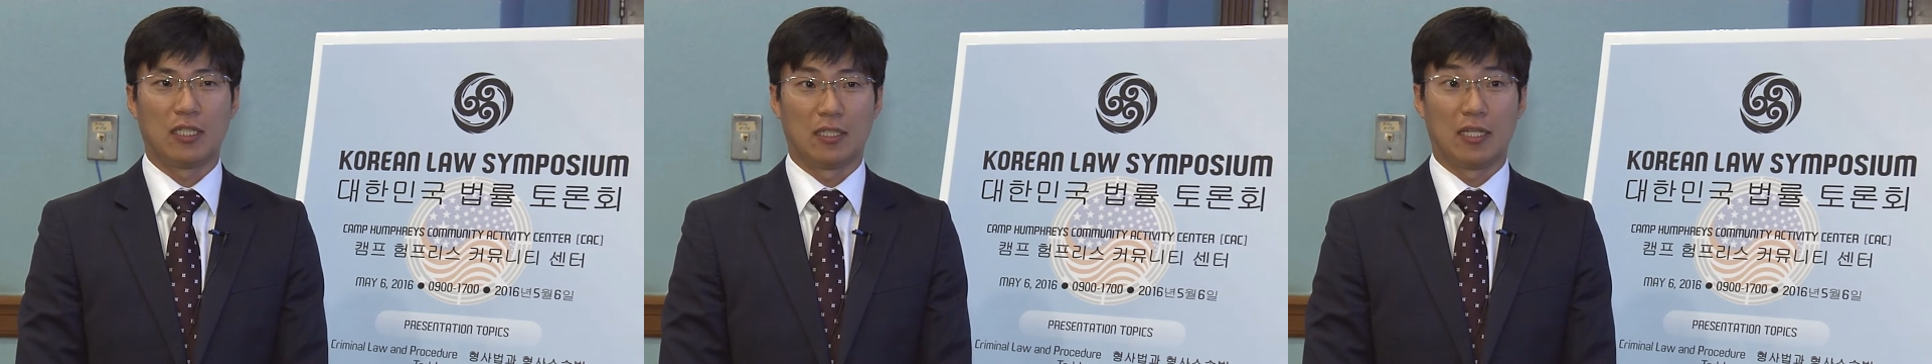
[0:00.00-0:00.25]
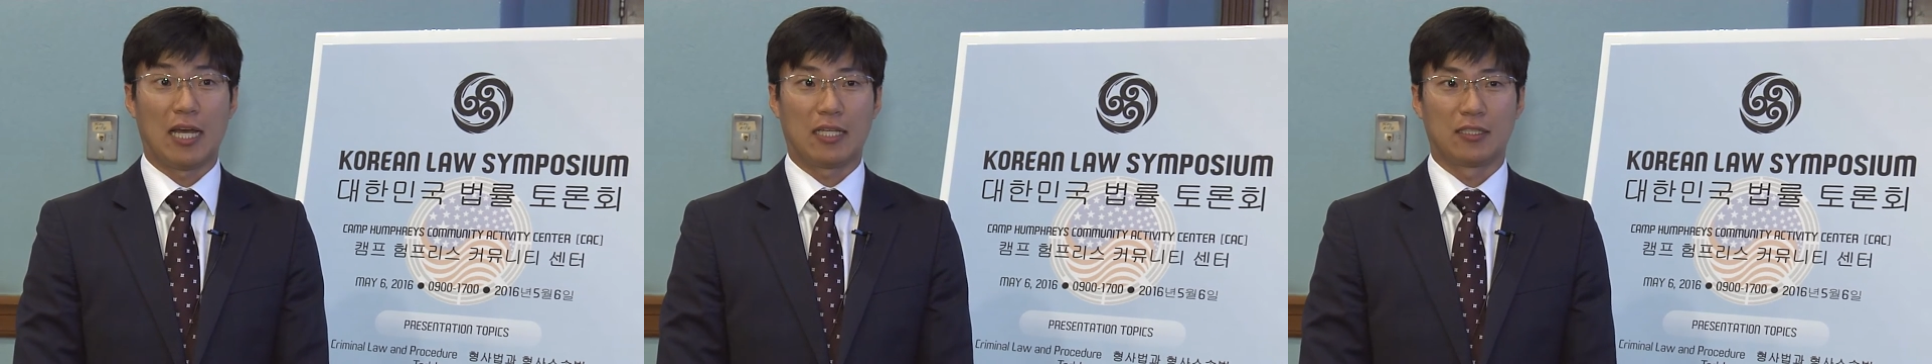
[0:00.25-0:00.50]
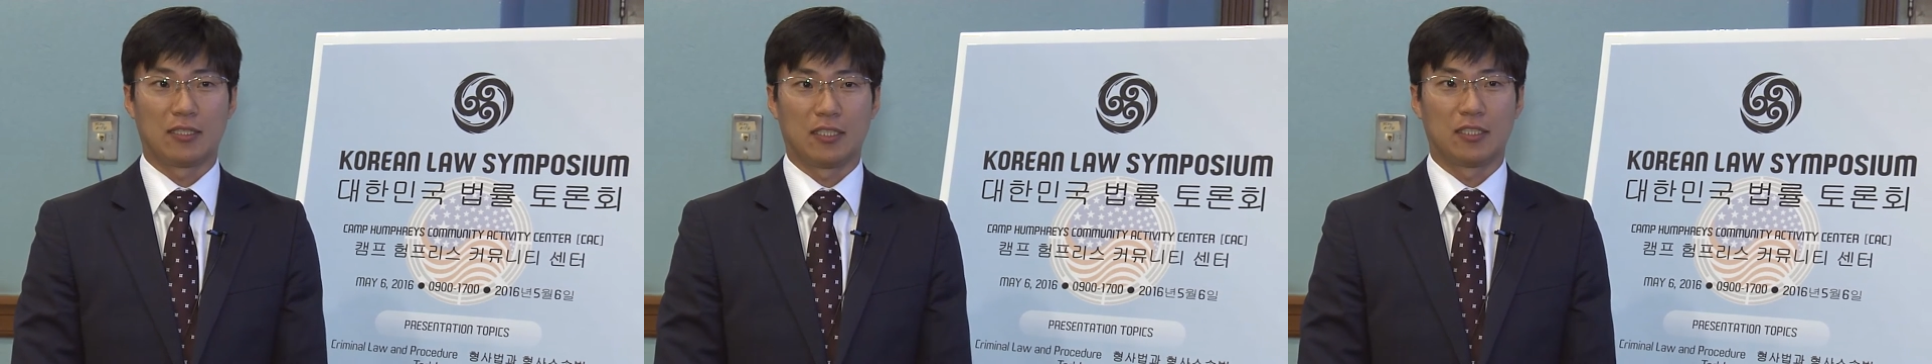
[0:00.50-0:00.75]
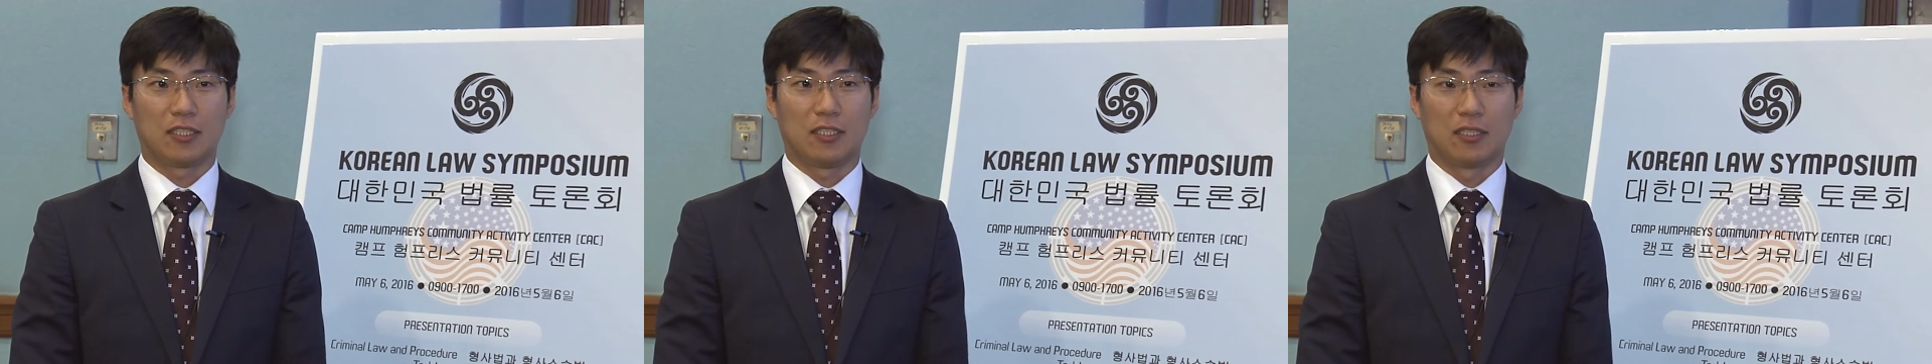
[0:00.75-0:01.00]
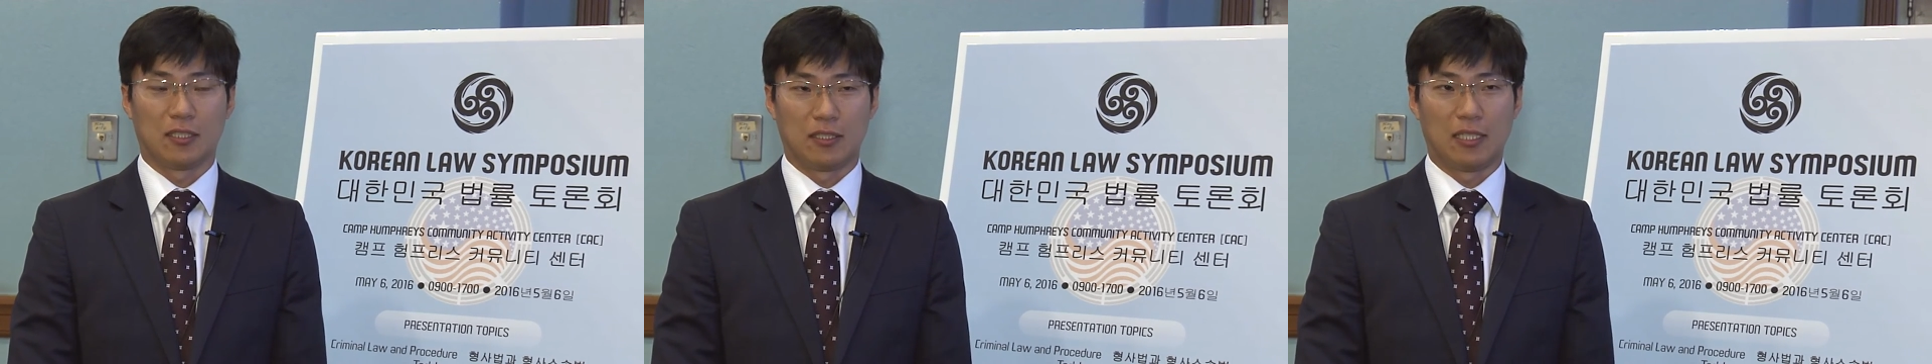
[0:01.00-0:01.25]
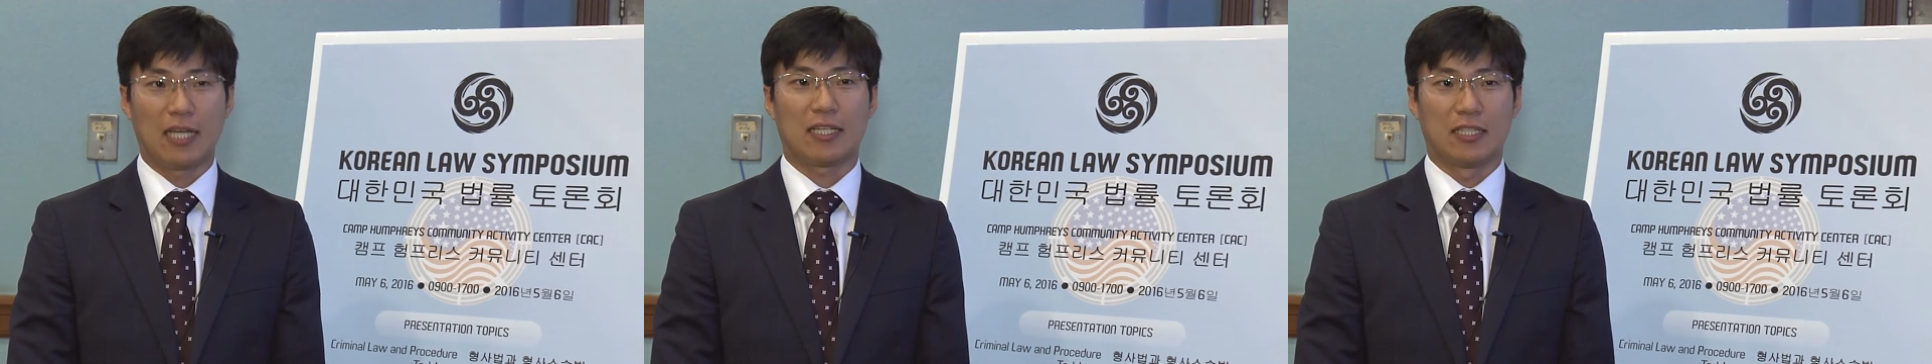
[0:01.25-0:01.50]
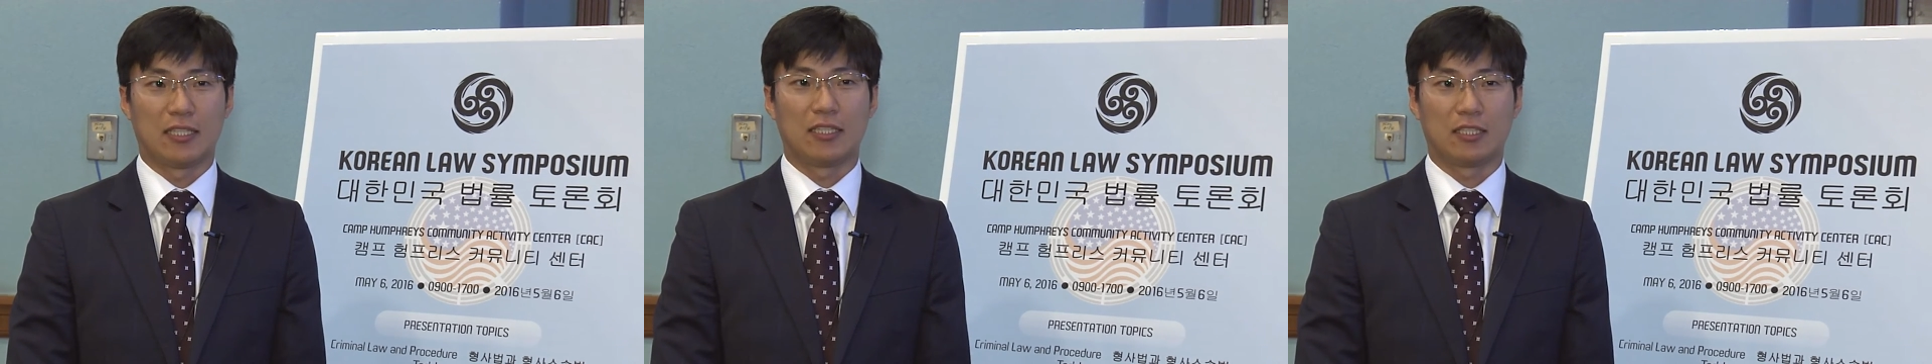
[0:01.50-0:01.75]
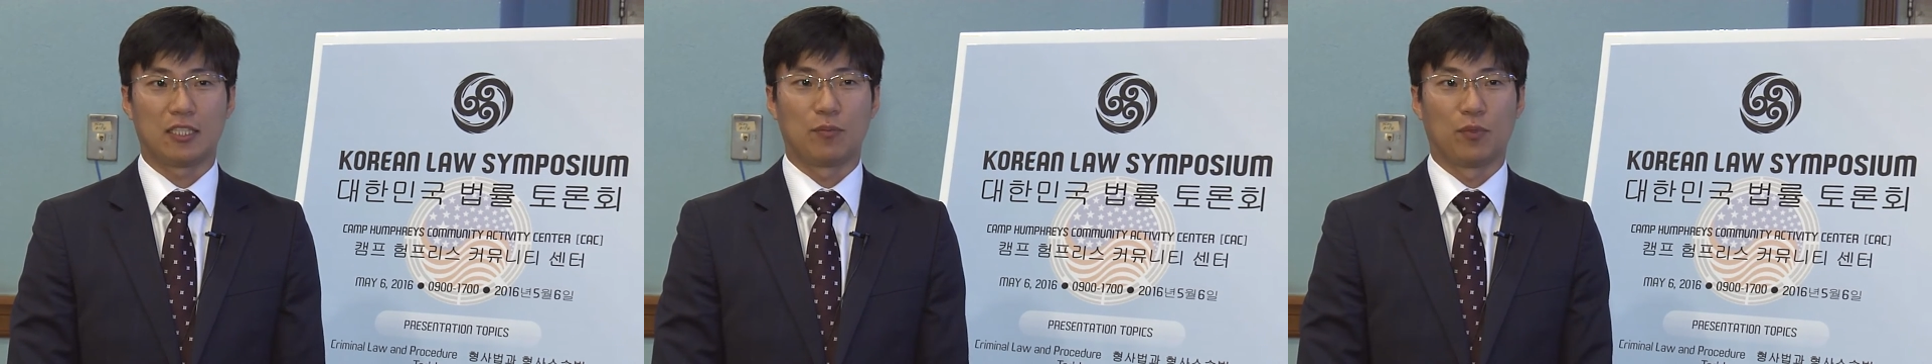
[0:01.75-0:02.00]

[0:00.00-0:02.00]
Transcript: like this like in this